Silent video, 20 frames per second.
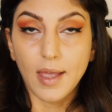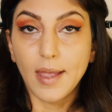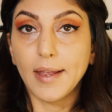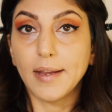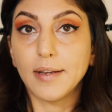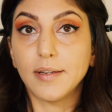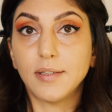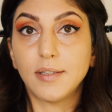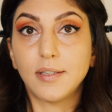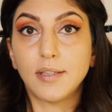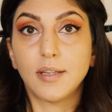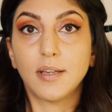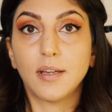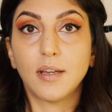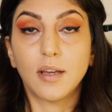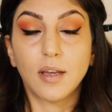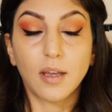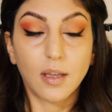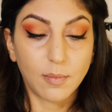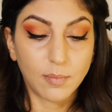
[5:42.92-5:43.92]
And
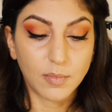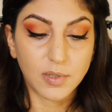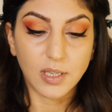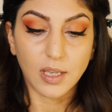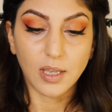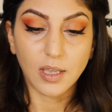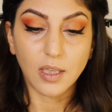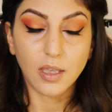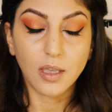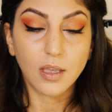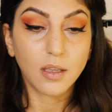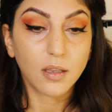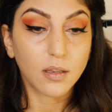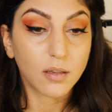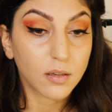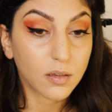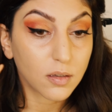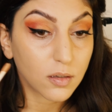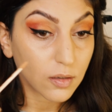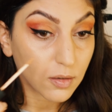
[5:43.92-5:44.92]
I'm taking
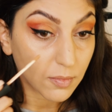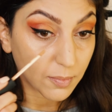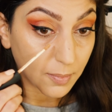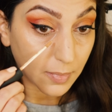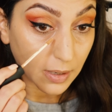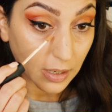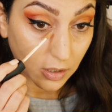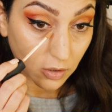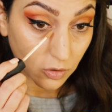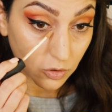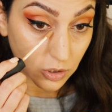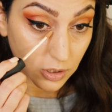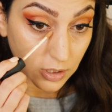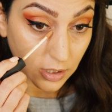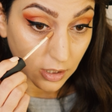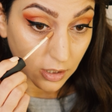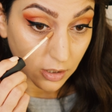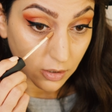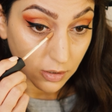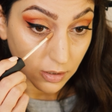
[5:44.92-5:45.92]
my
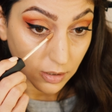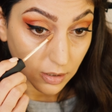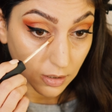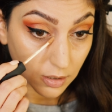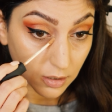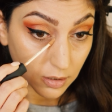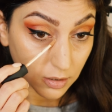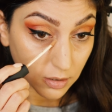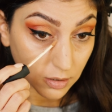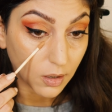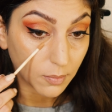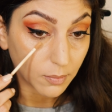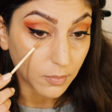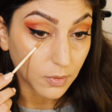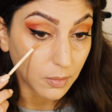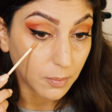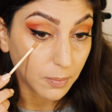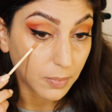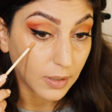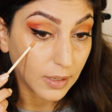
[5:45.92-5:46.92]
concealer and
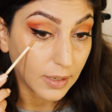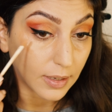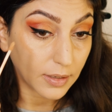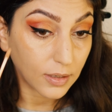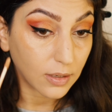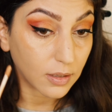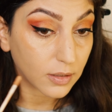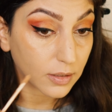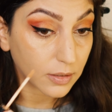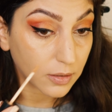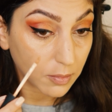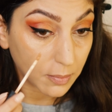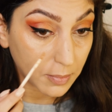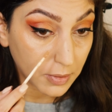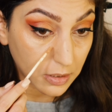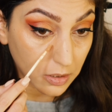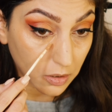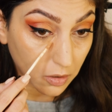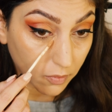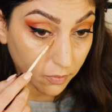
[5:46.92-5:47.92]
I'm applying a little
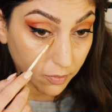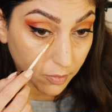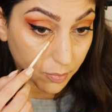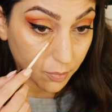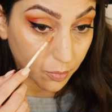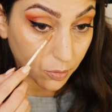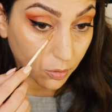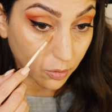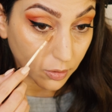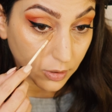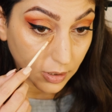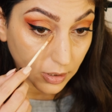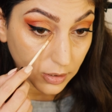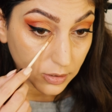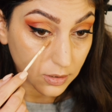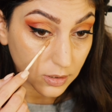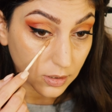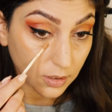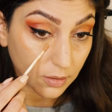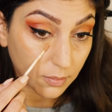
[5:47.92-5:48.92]
bit of the
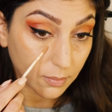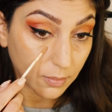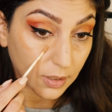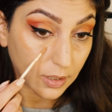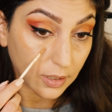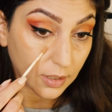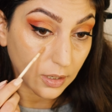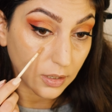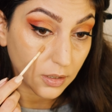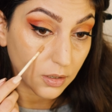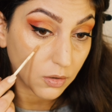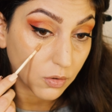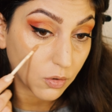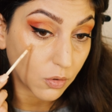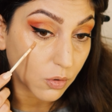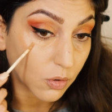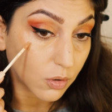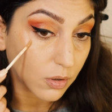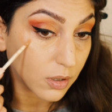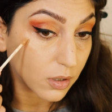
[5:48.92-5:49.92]
product in my inner
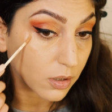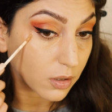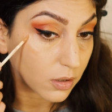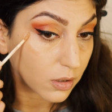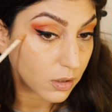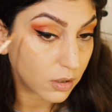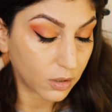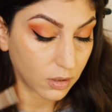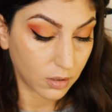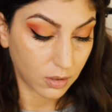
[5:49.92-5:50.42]
corner